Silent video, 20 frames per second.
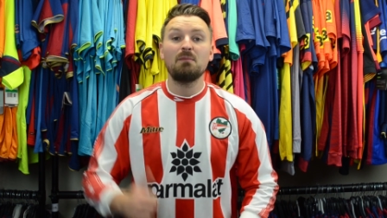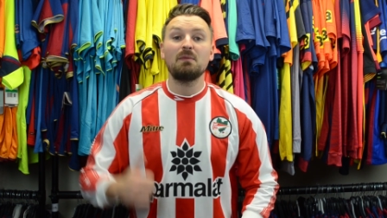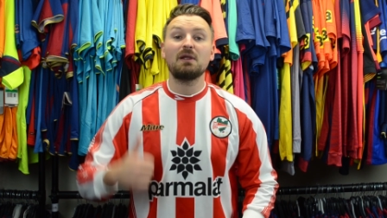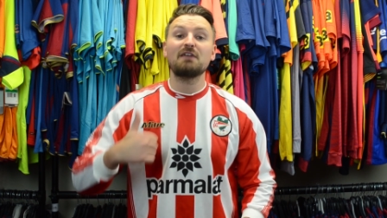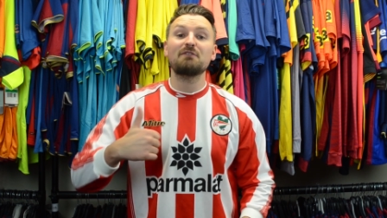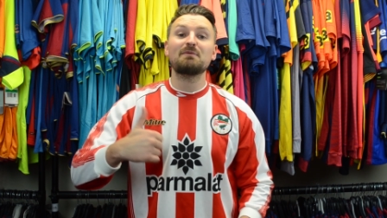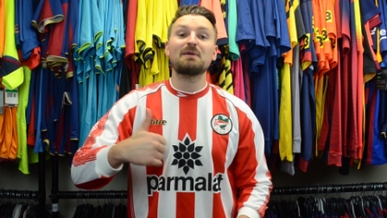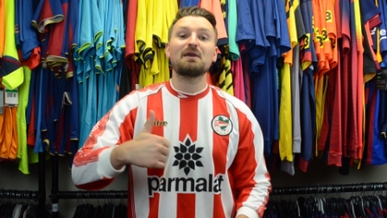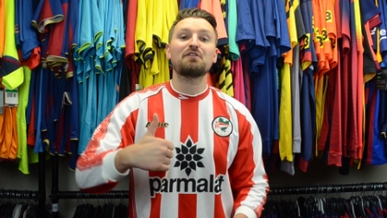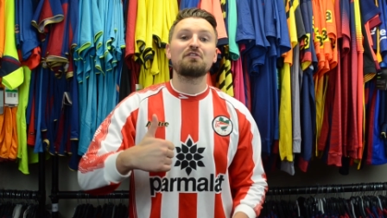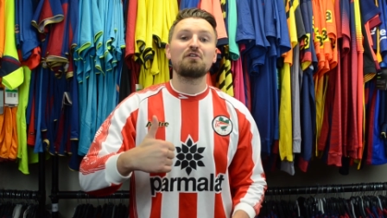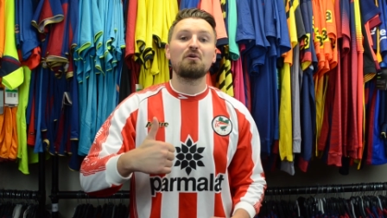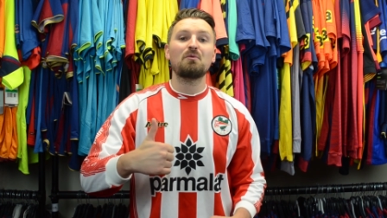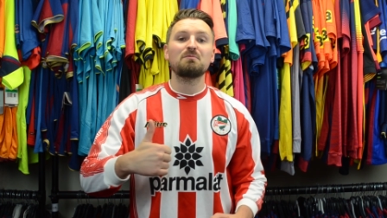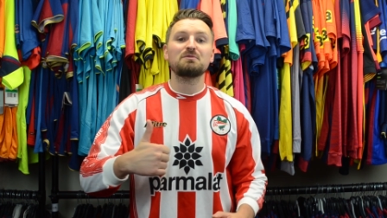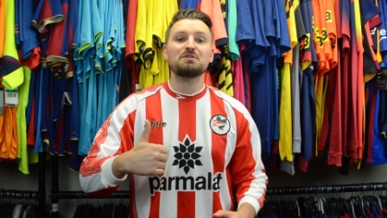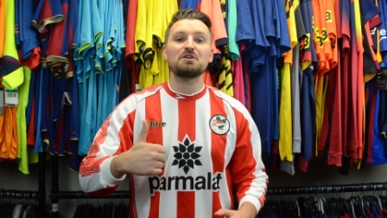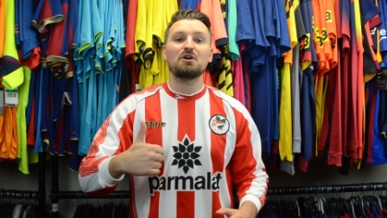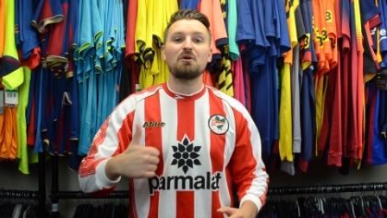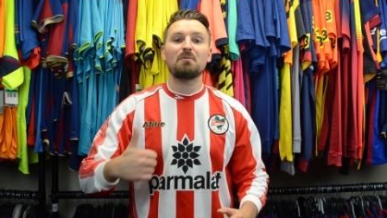Give me a
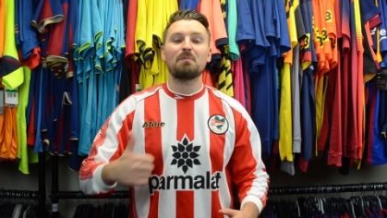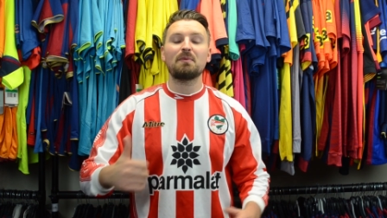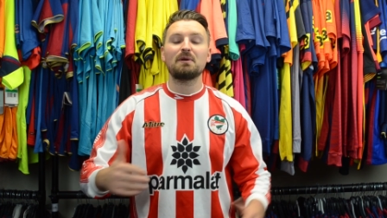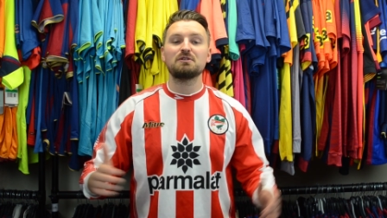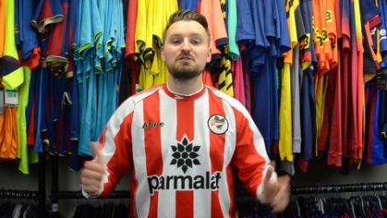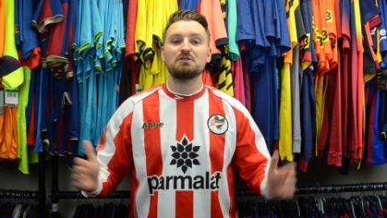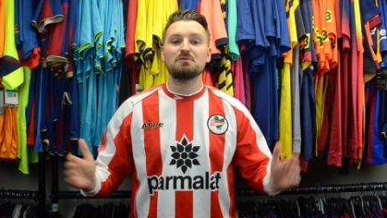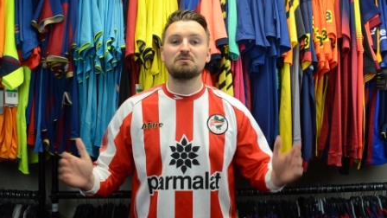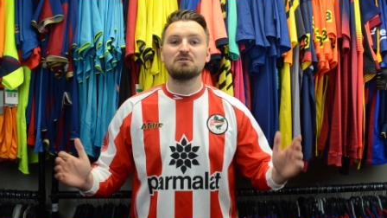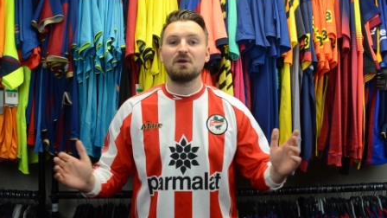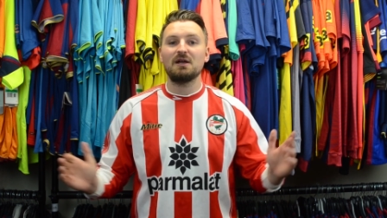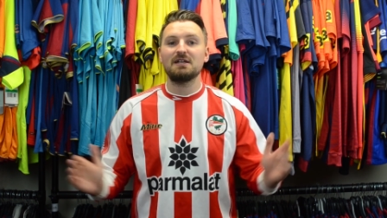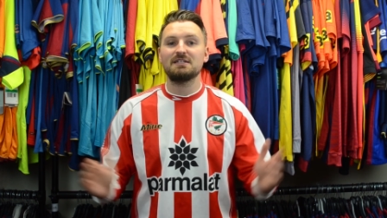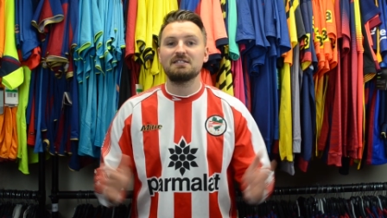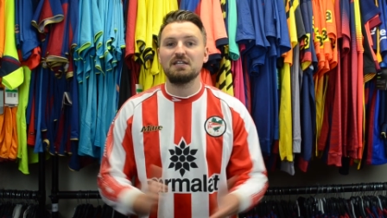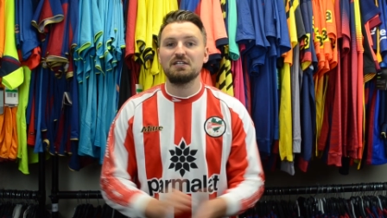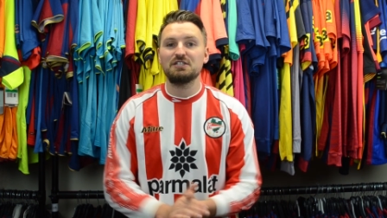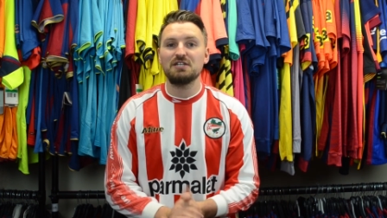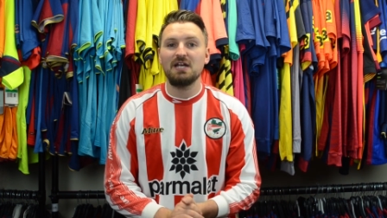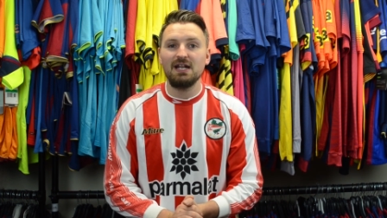thumbs up, subscribe to
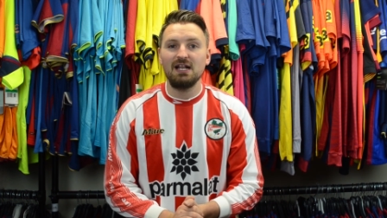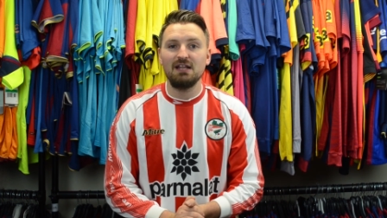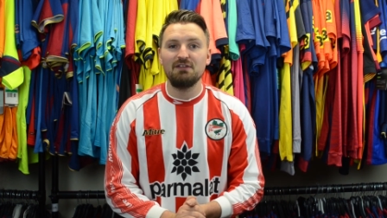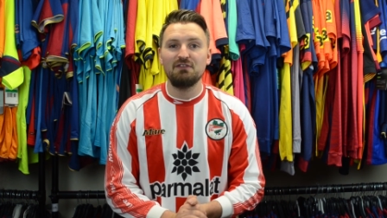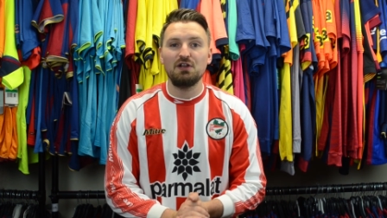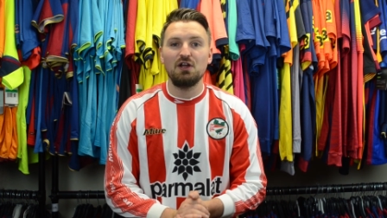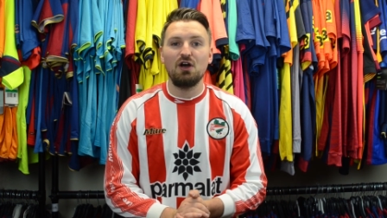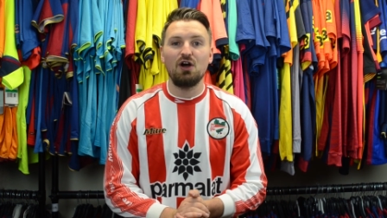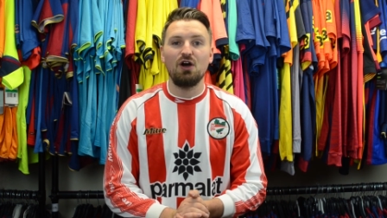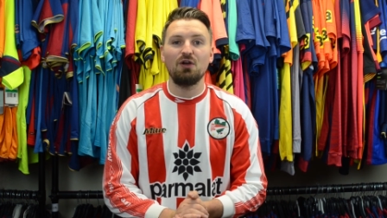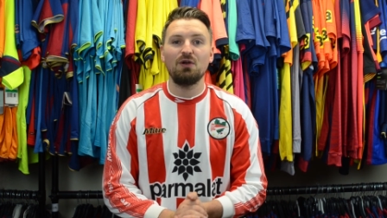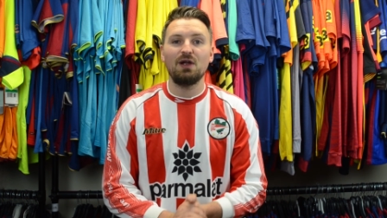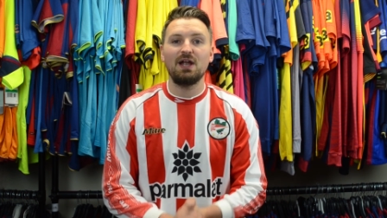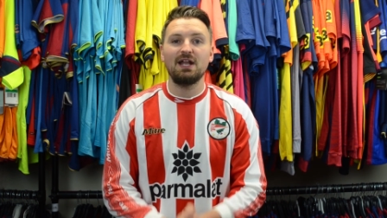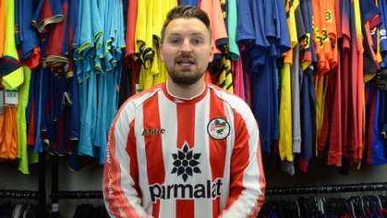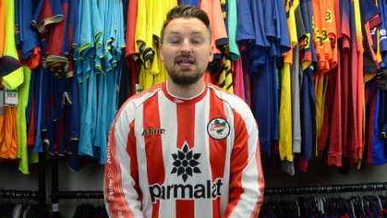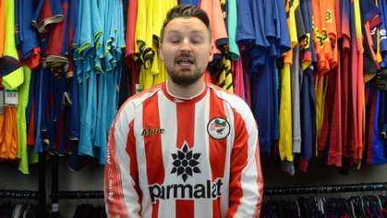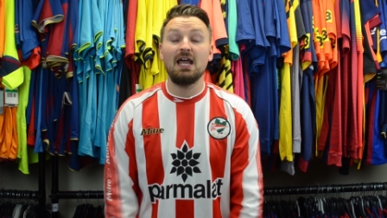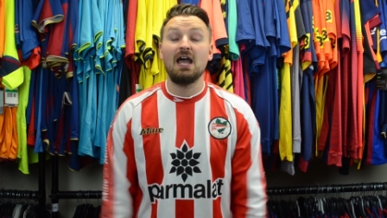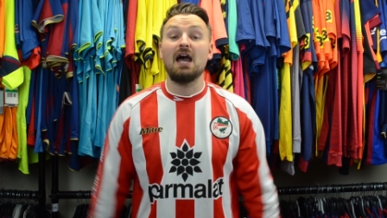the channel if you're not
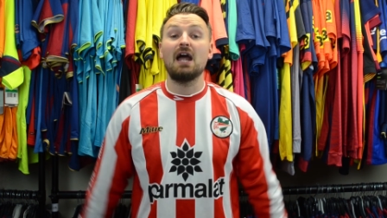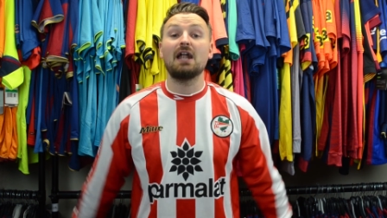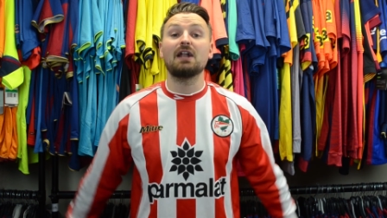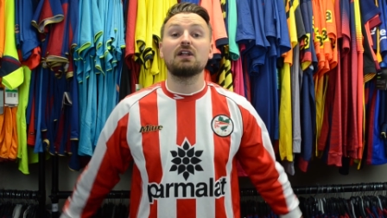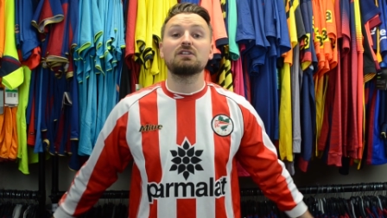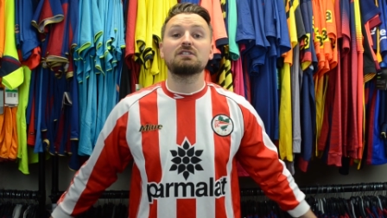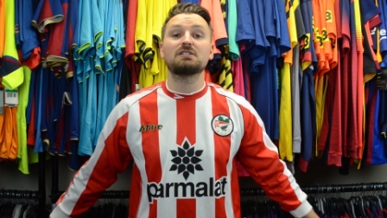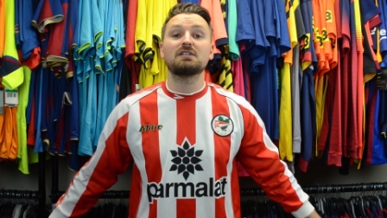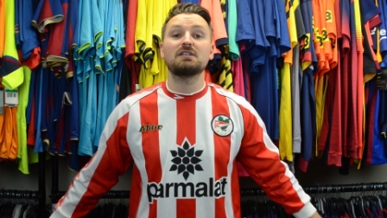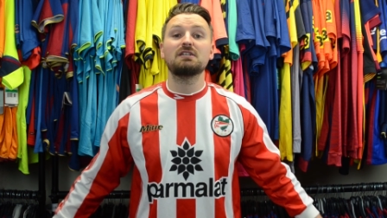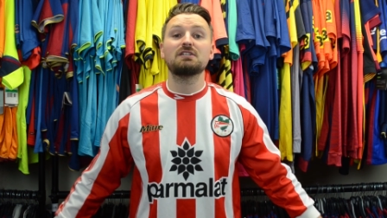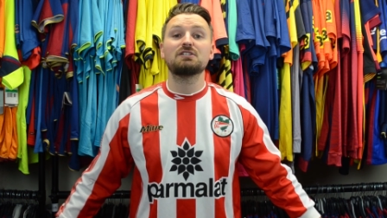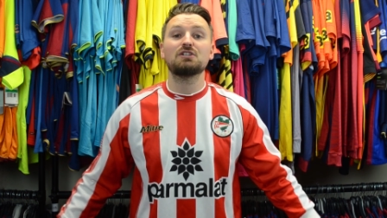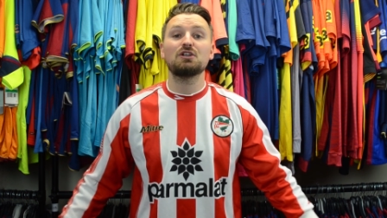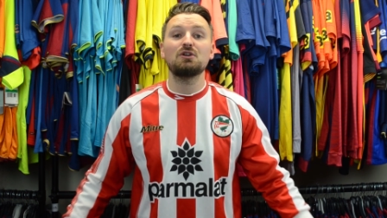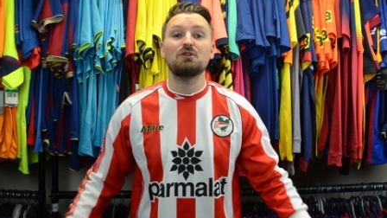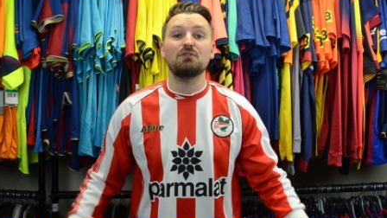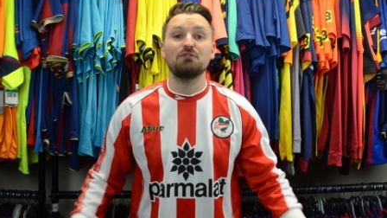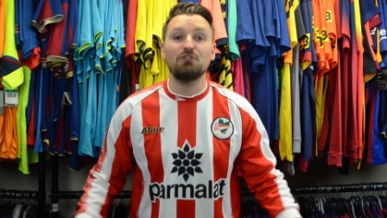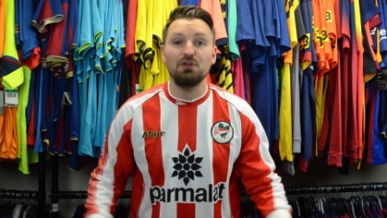already, and I'll see you
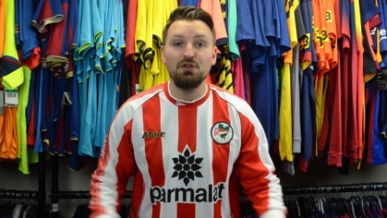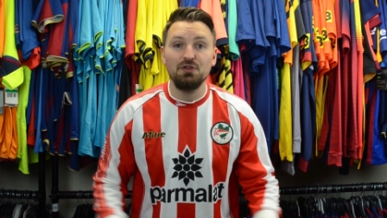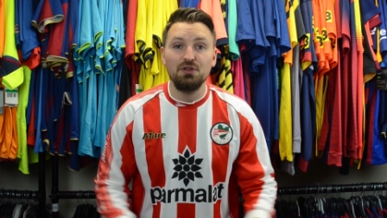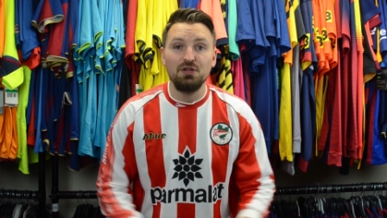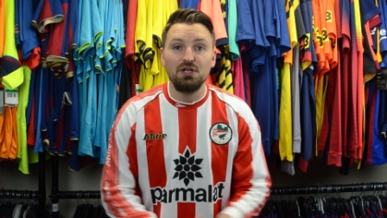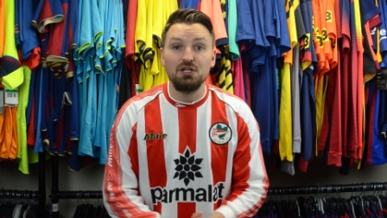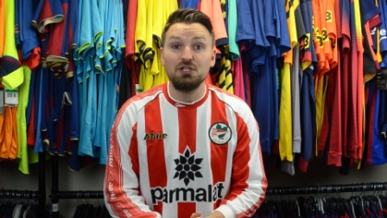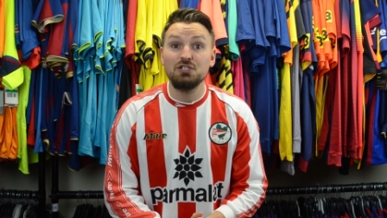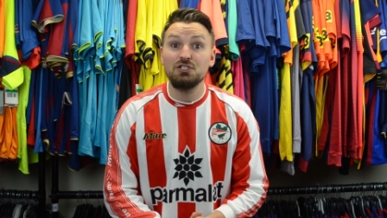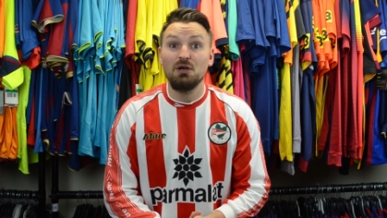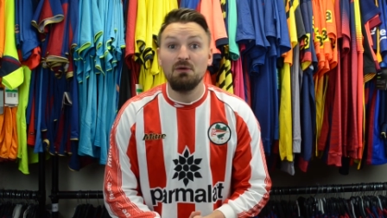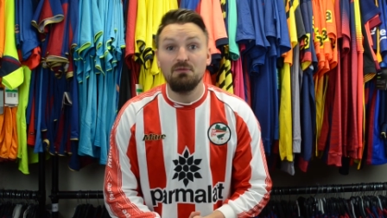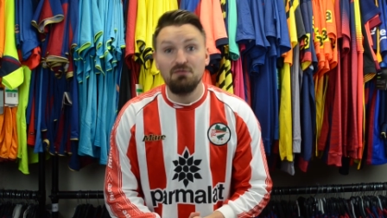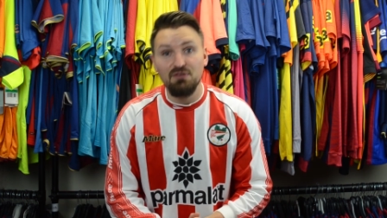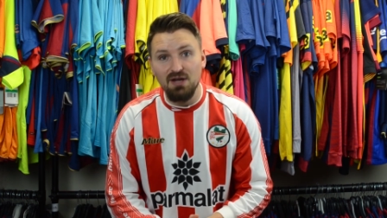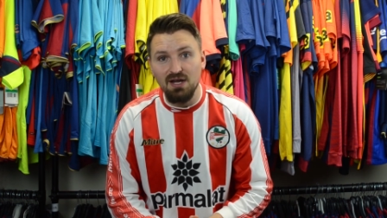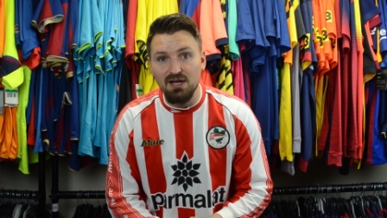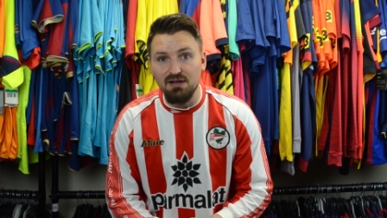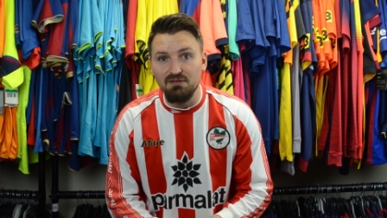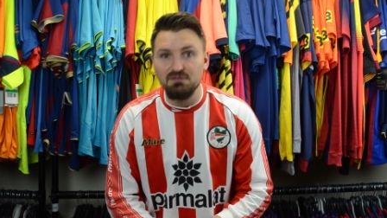soon for another Top
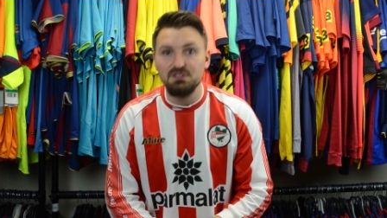five.